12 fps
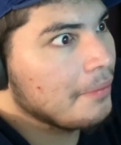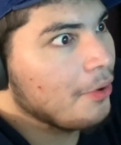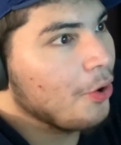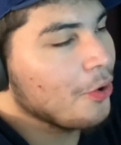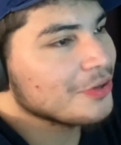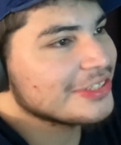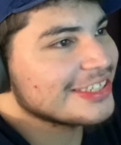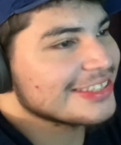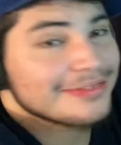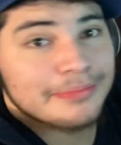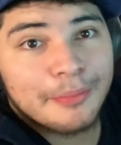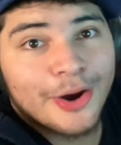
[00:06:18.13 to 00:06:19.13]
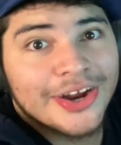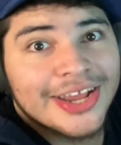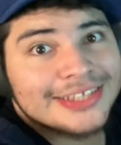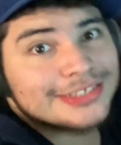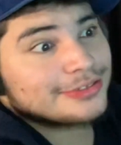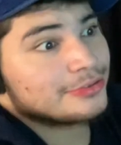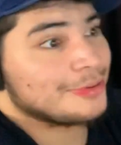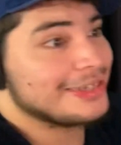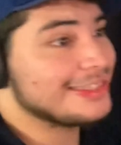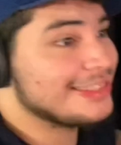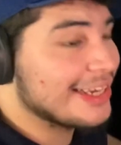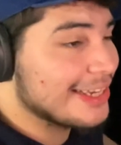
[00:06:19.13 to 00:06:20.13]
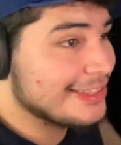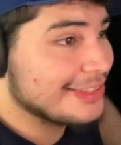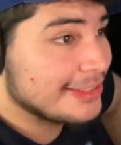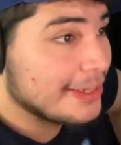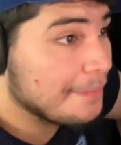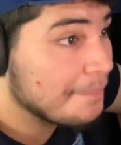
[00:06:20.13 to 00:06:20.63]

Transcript: Oh shit, Mar has 20 seconds.